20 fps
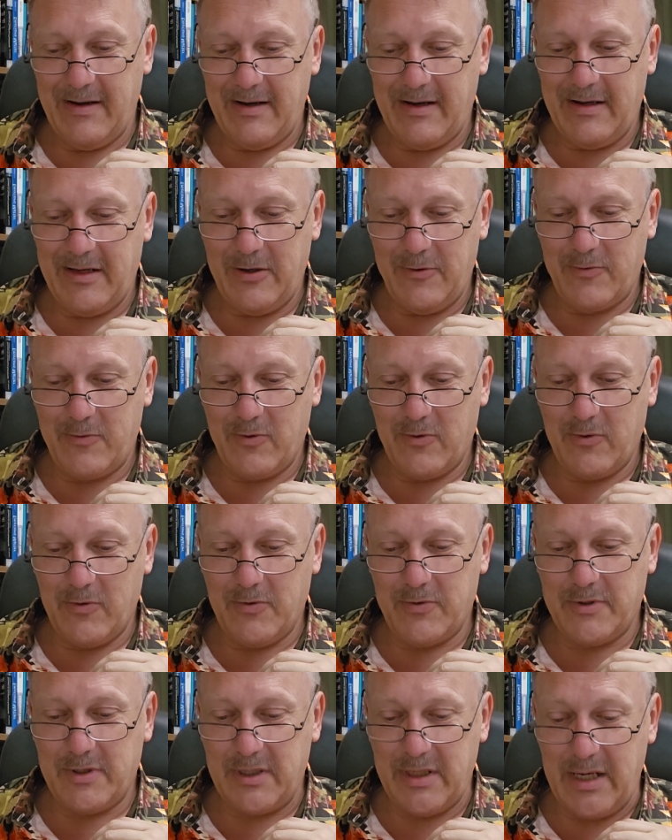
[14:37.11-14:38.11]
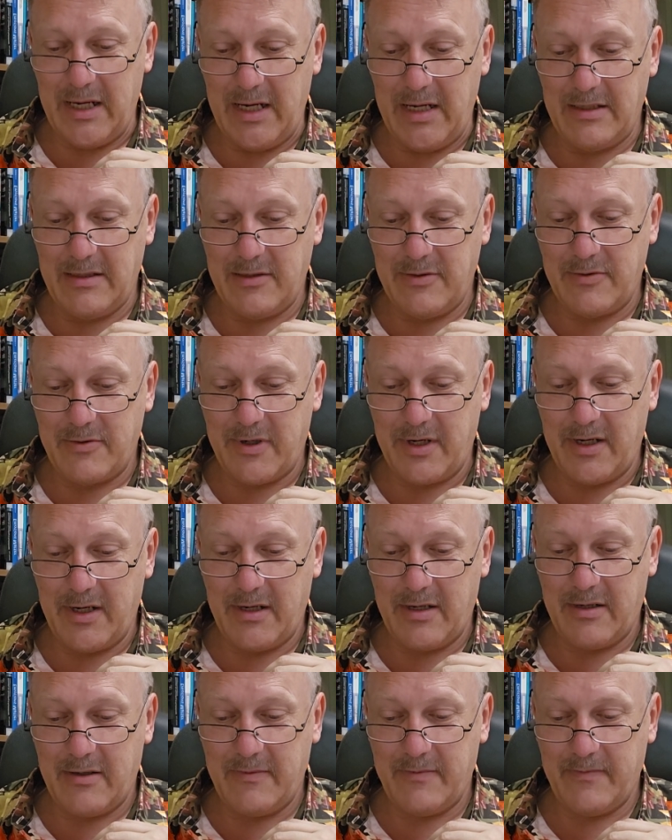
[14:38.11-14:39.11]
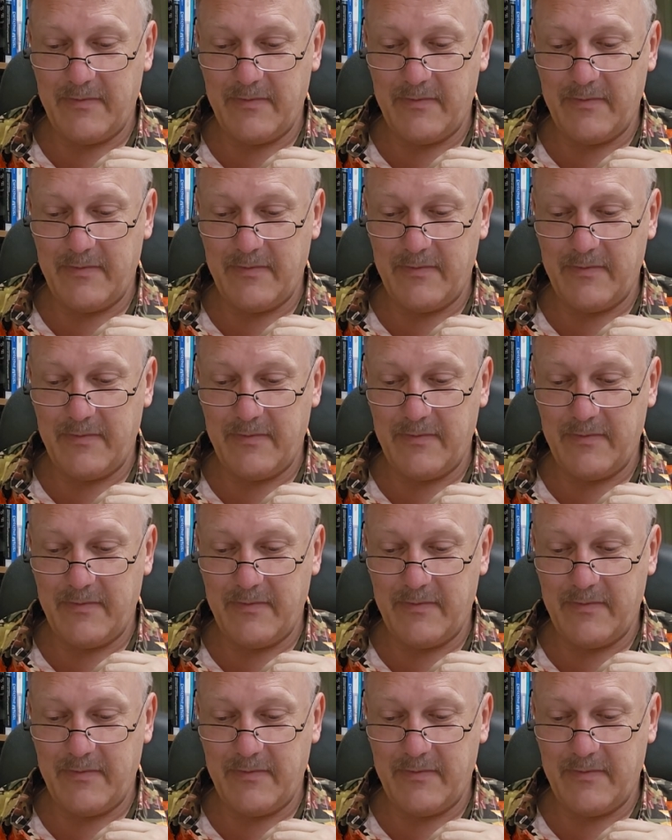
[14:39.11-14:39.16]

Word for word: And he arose and ate and drank